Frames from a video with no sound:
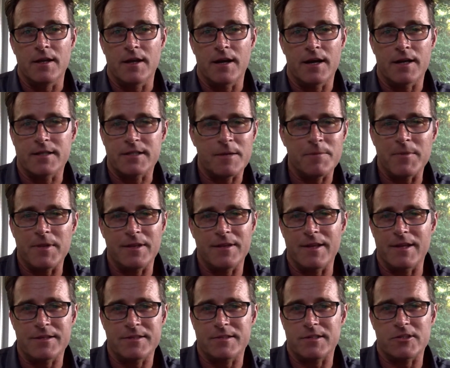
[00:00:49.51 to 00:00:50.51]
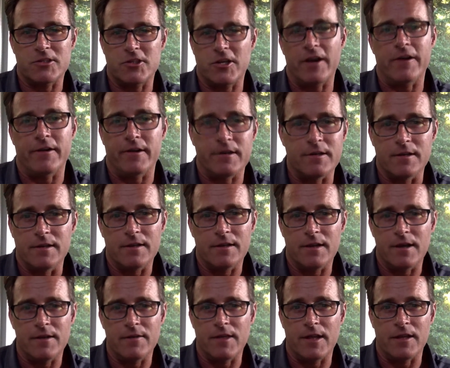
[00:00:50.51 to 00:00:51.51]
uh, something that's shared
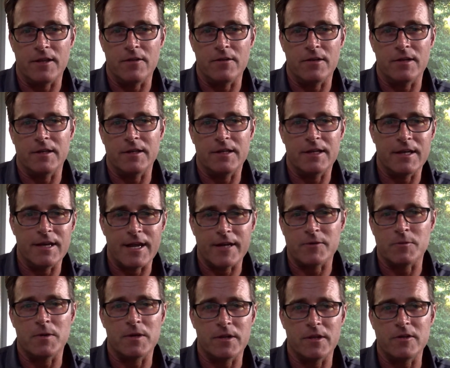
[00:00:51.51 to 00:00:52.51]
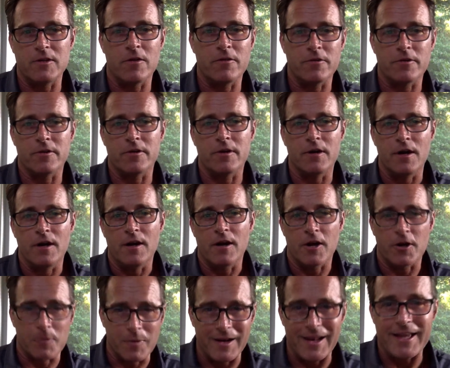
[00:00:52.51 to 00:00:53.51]
uh, that you can connect with a donor
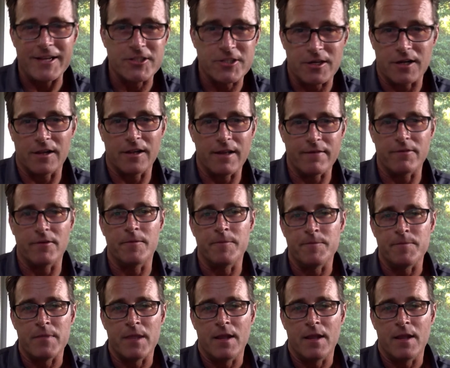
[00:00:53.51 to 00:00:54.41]
on a relational level.